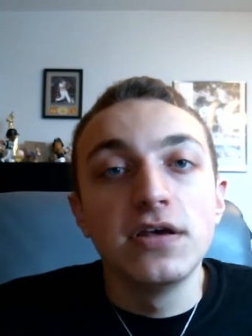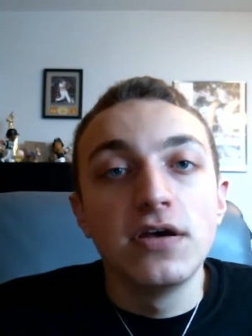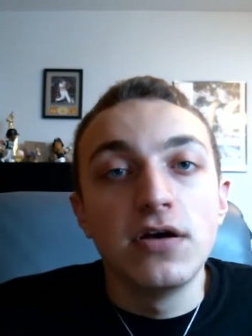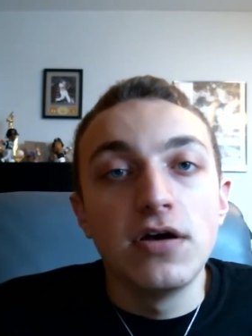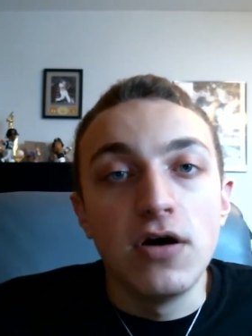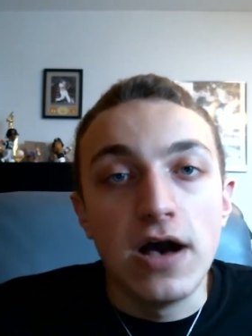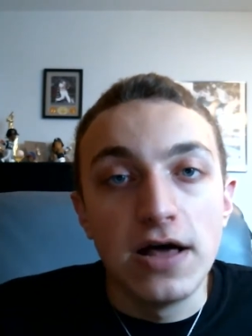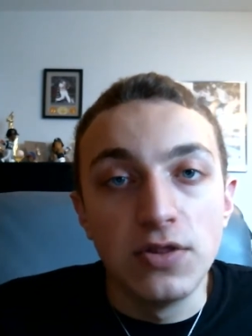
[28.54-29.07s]

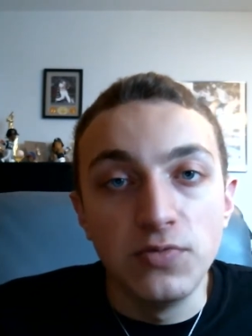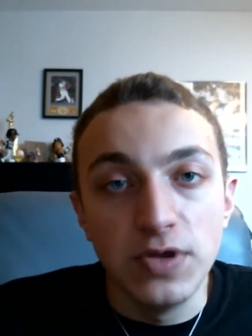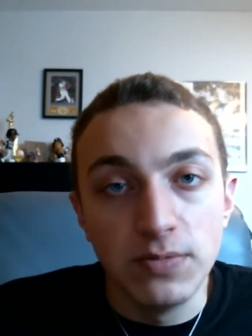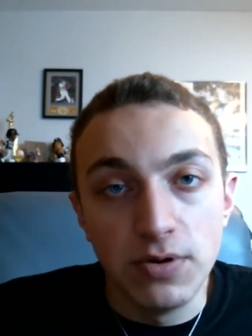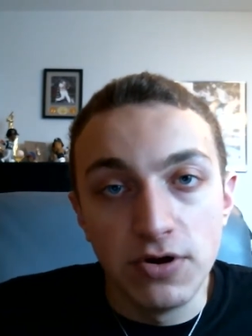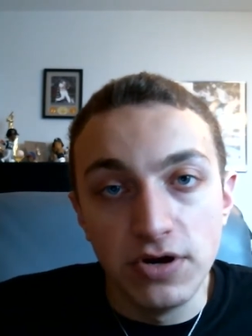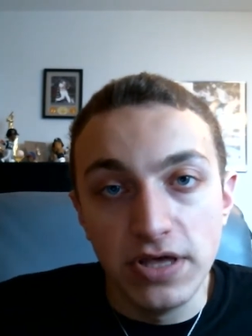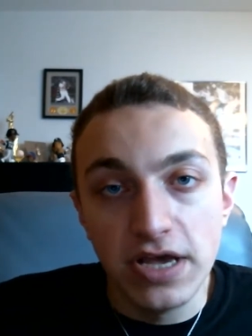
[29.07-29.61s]
Halloween
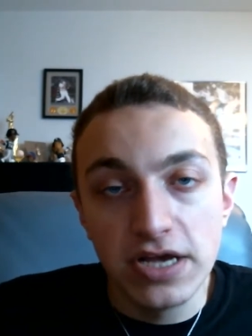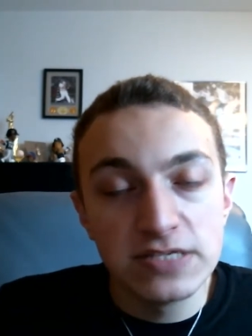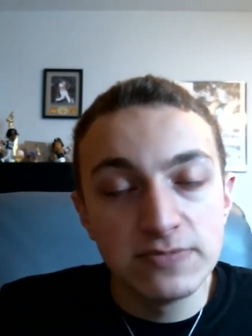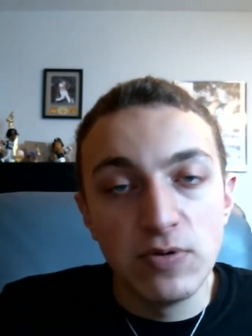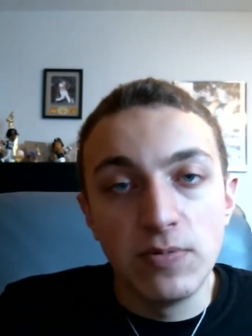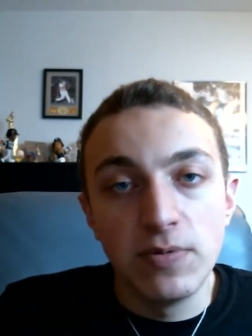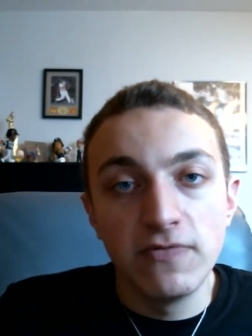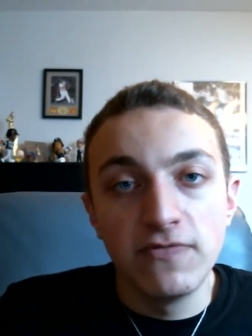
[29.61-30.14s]
Party Expo,
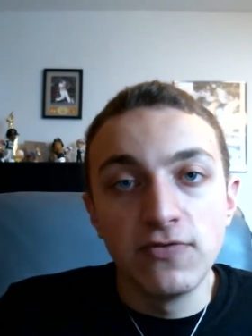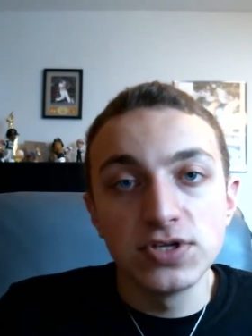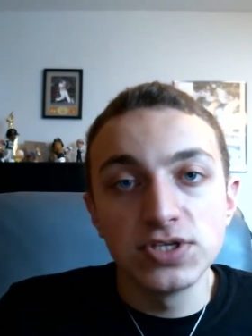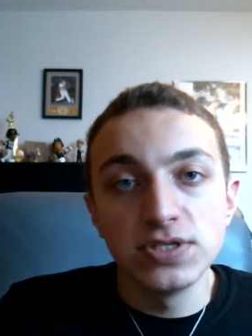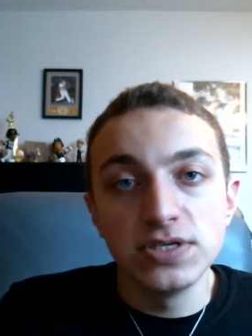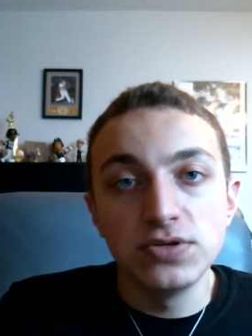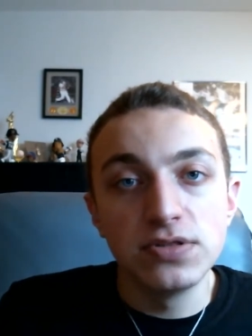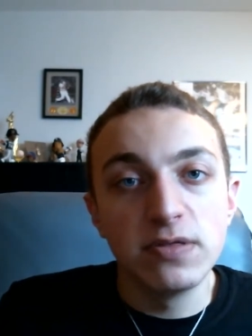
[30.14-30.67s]
but unfortunately
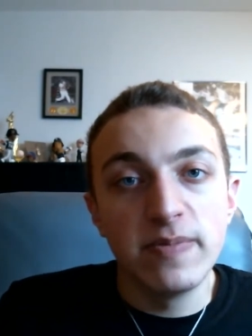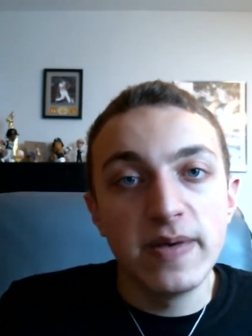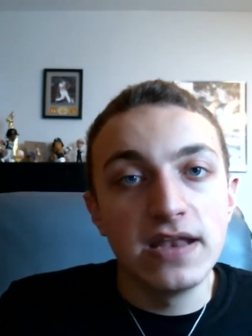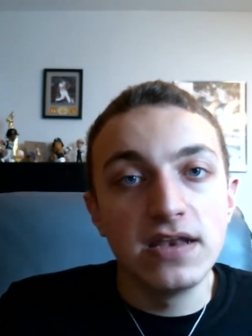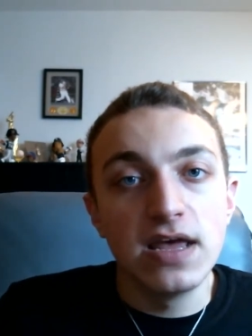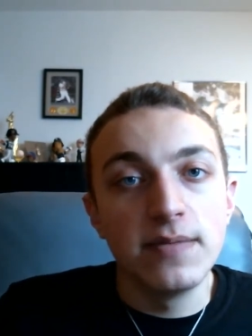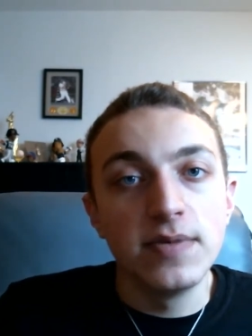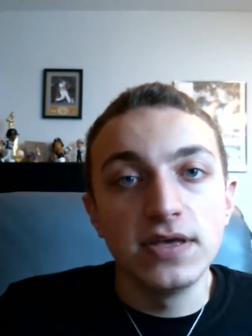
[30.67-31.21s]
due to the
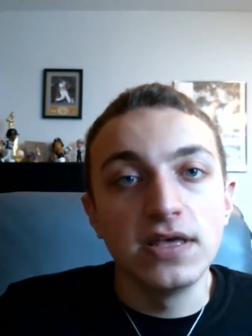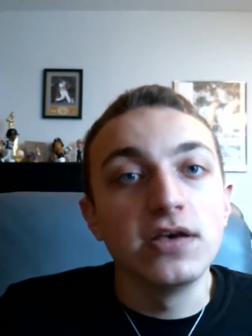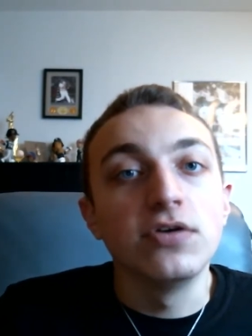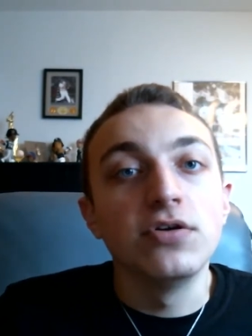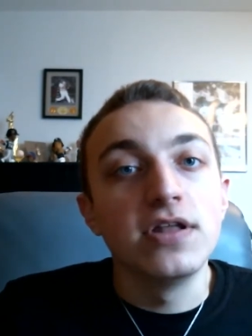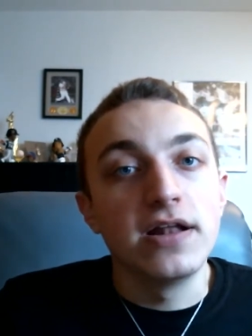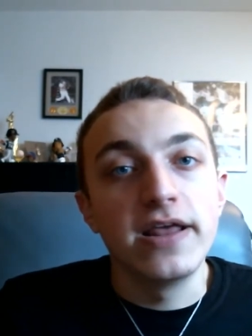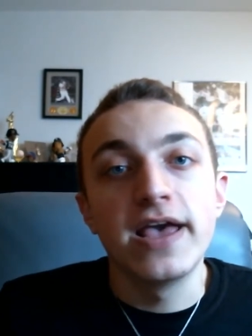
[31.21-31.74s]
pandemic it could
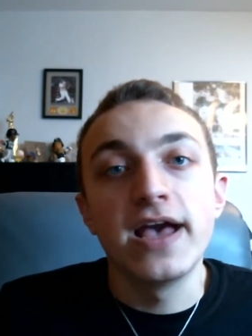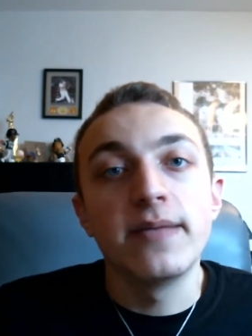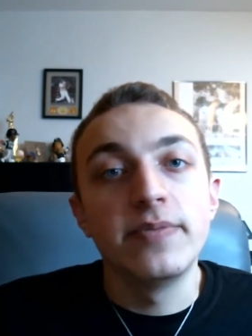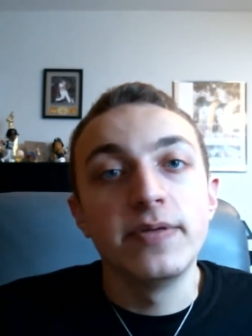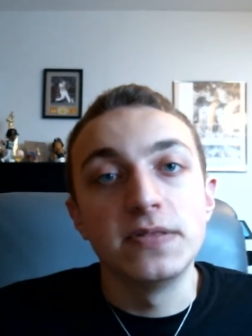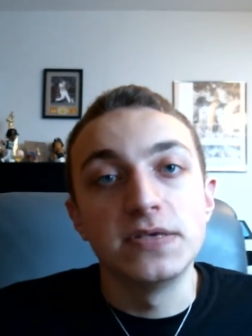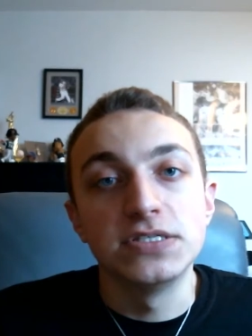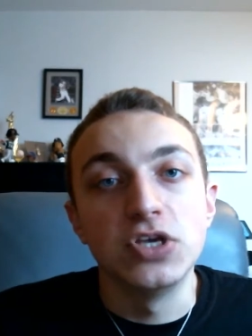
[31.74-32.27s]
not happen
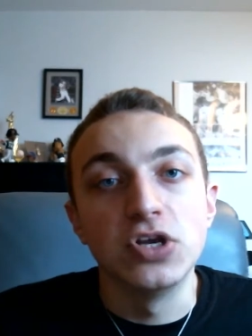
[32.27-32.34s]
this year.